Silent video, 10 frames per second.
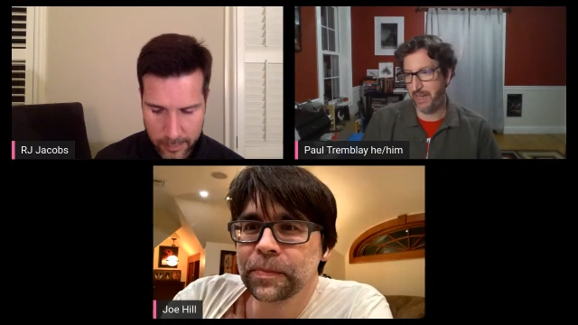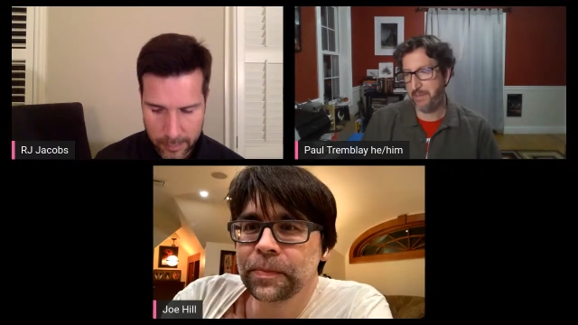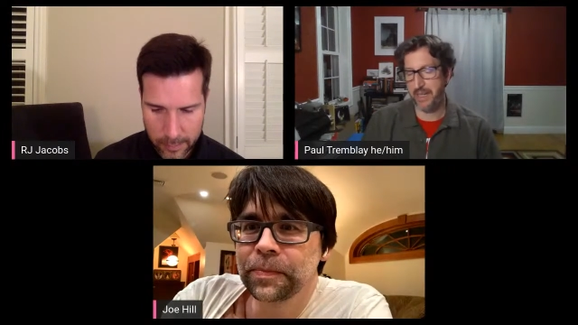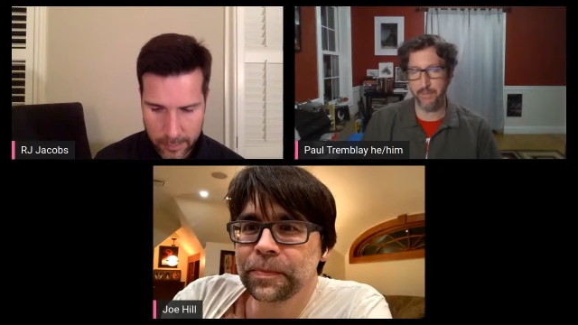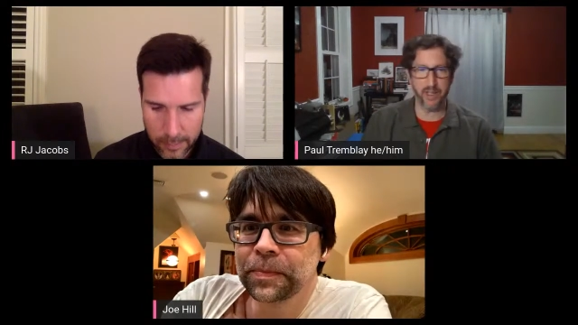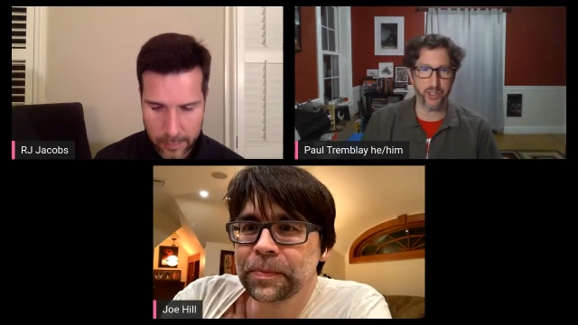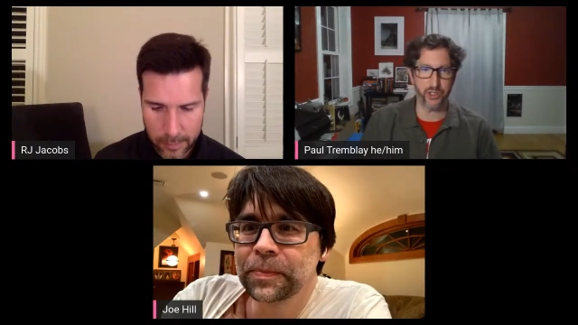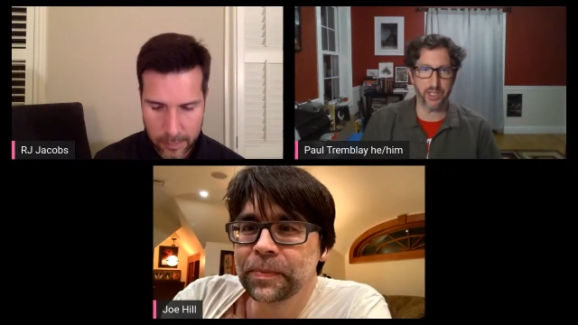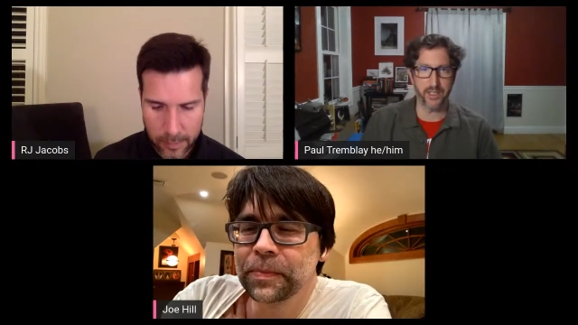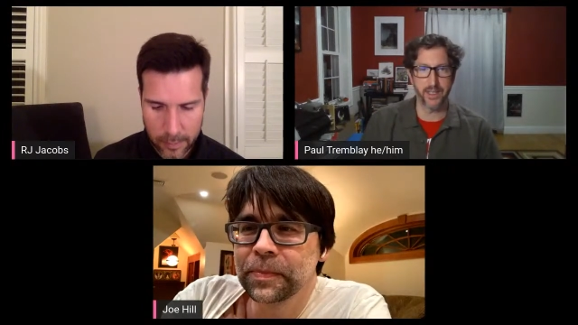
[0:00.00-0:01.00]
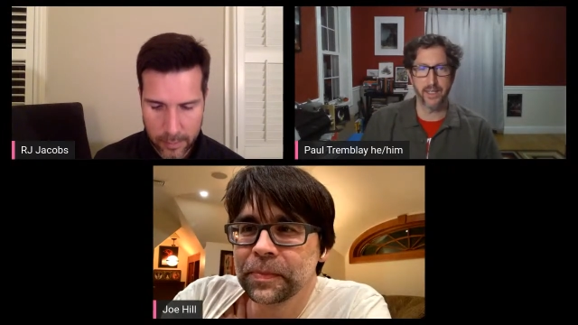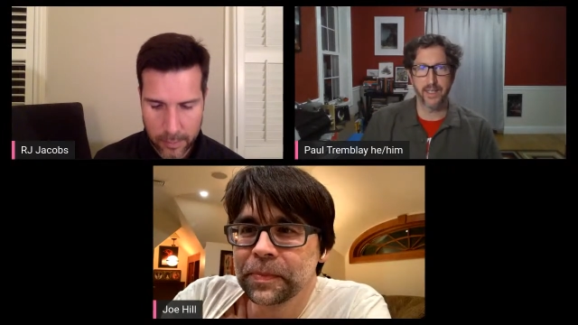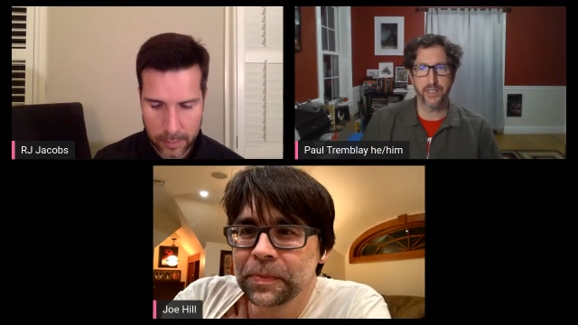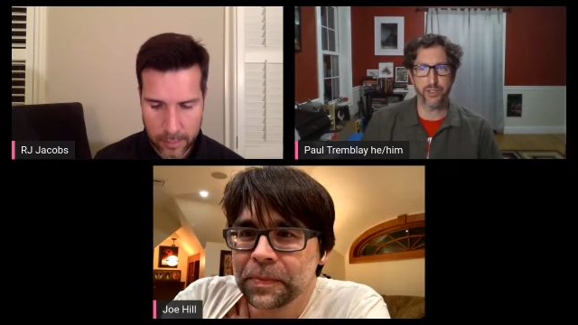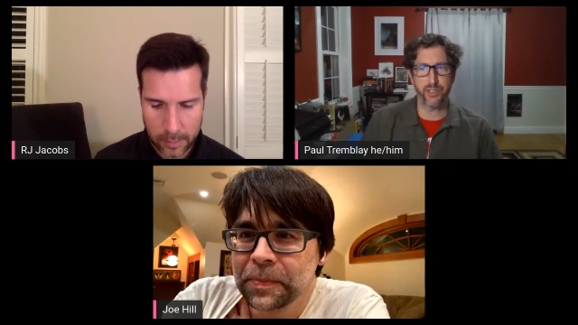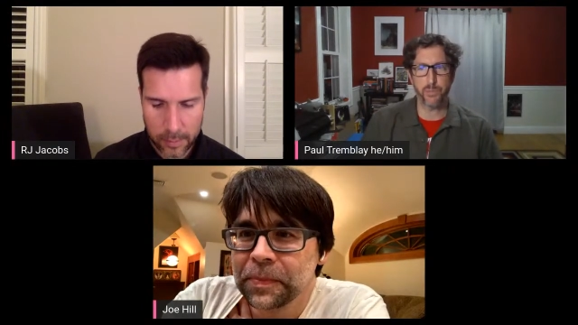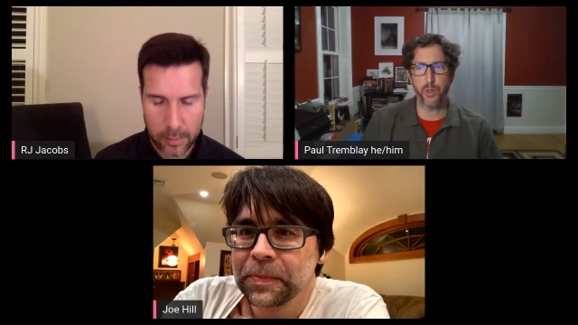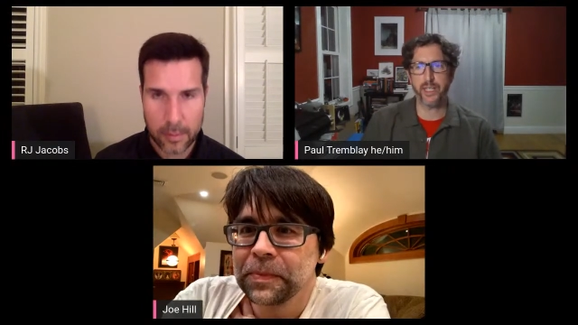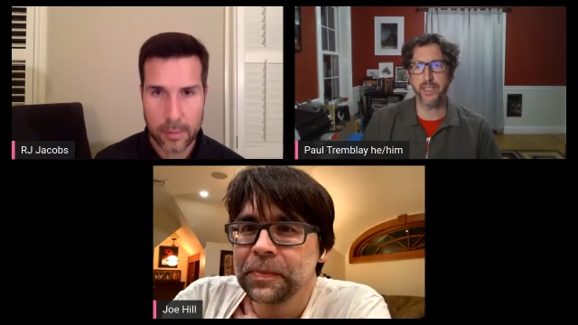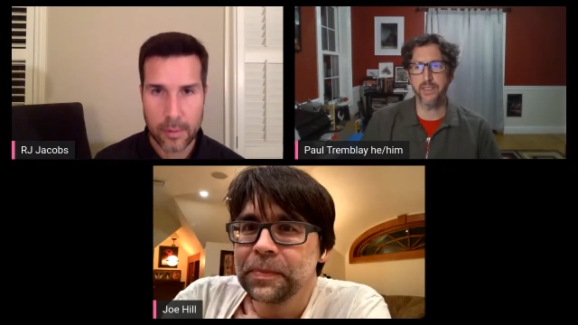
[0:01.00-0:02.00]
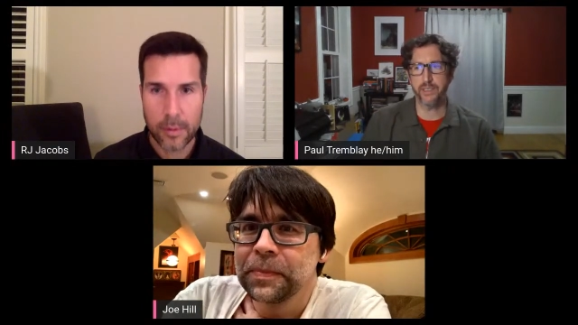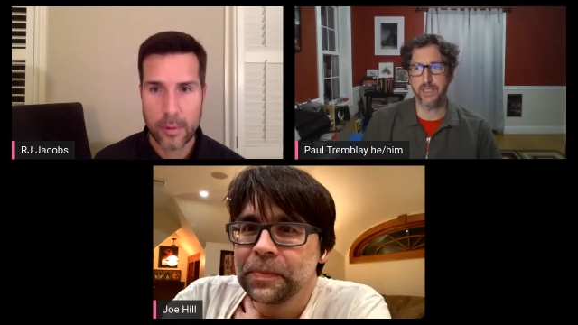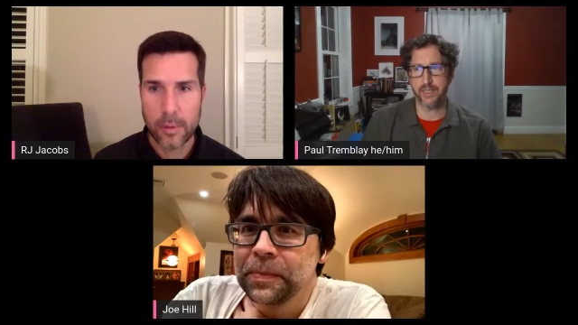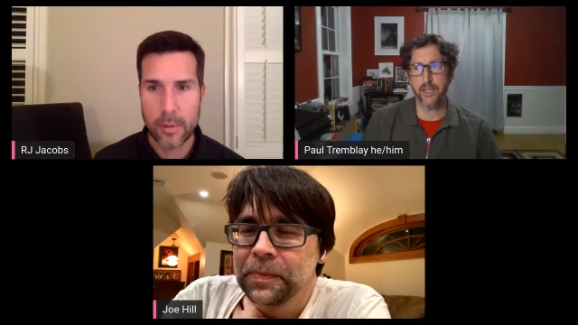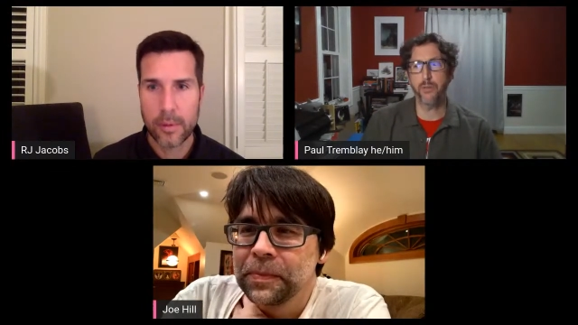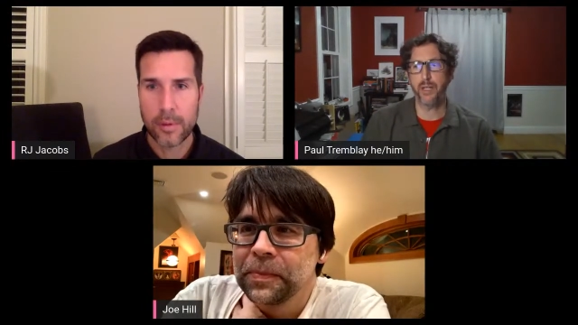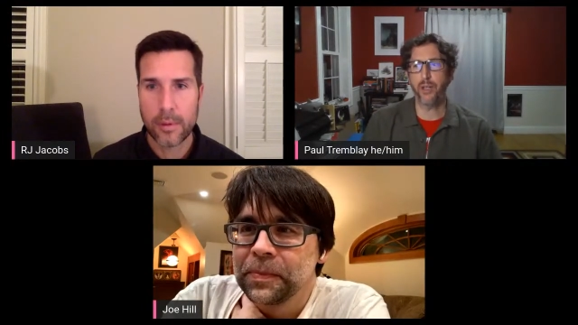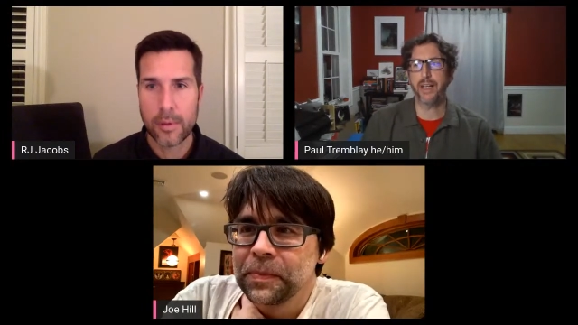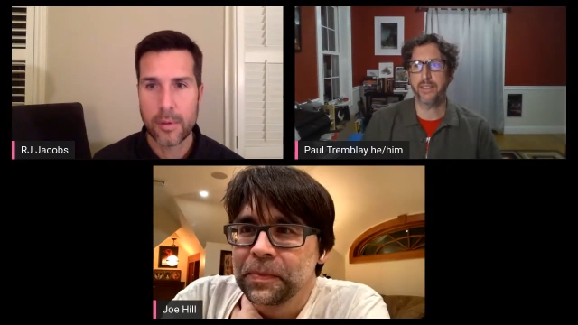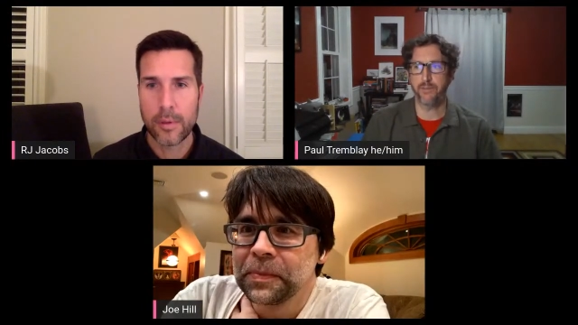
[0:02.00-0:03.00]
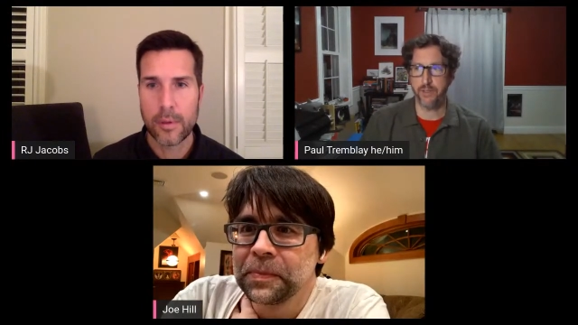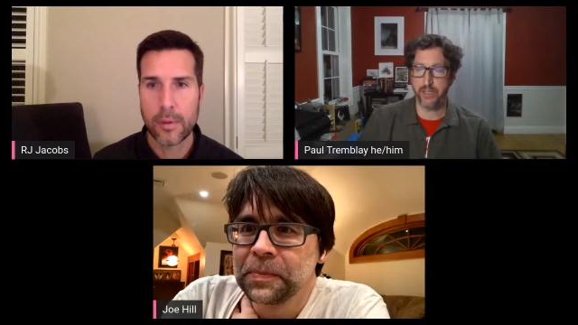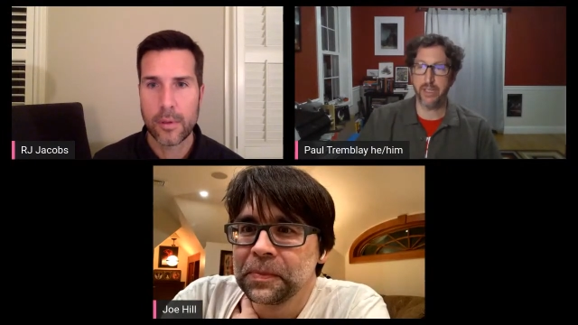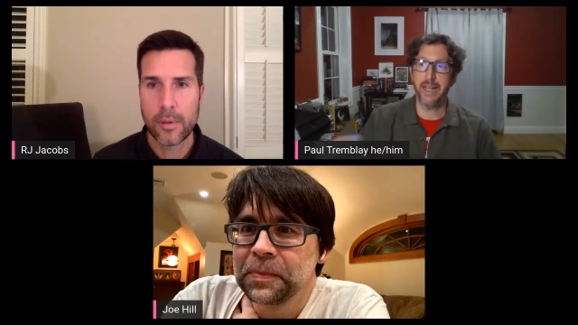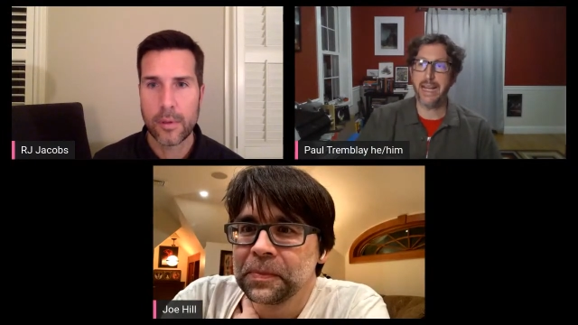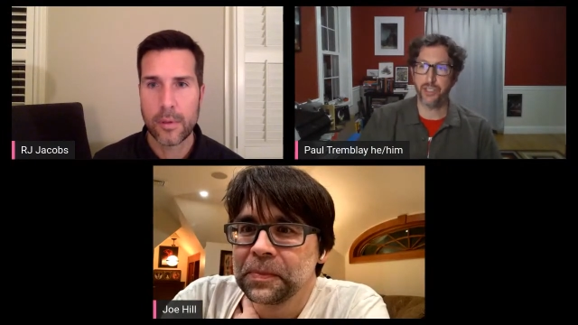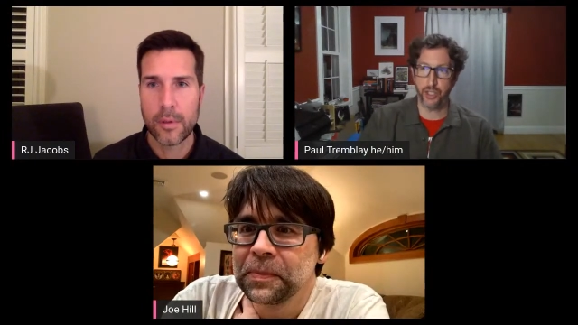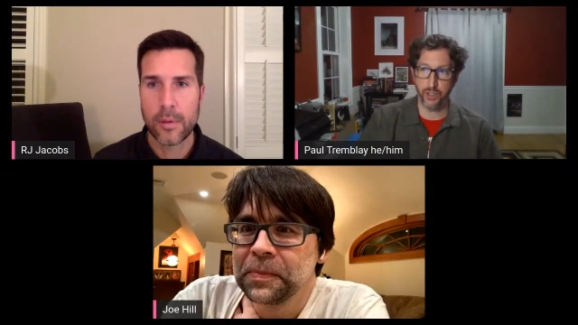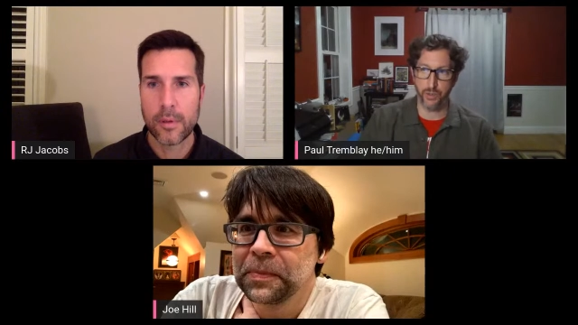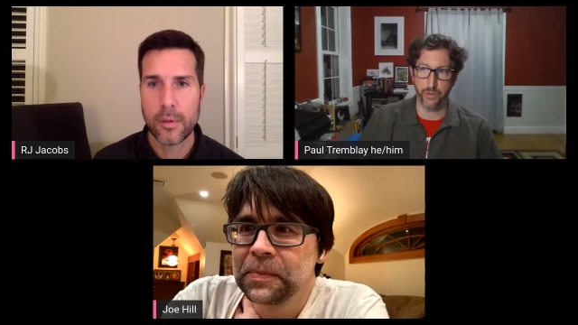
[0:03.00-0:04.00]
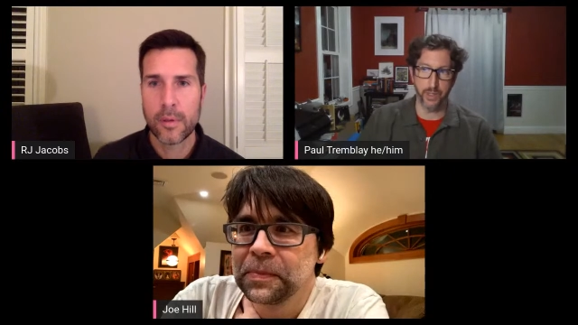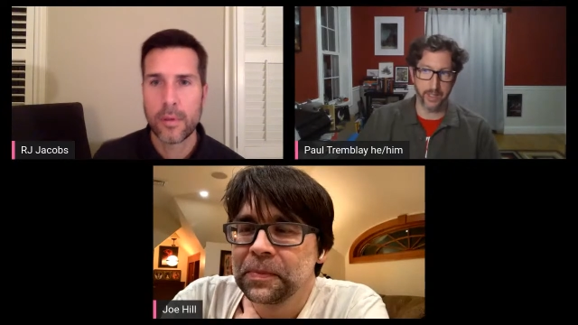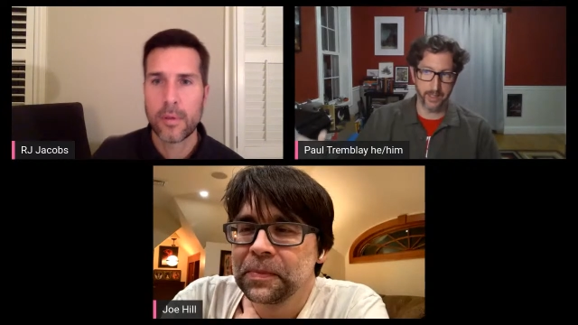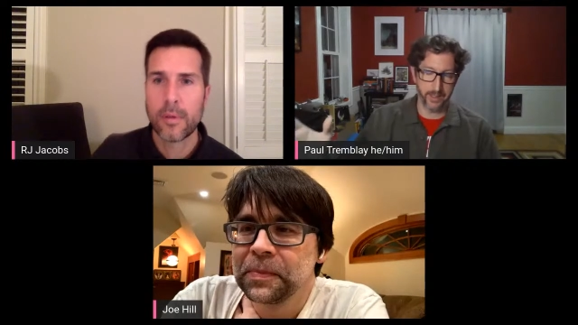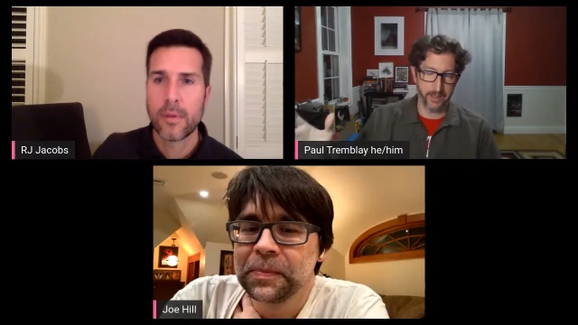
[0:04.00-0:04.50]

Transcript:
Speaker 1: Maybe I'm not sure so this book is is going to be a lot different than the last two,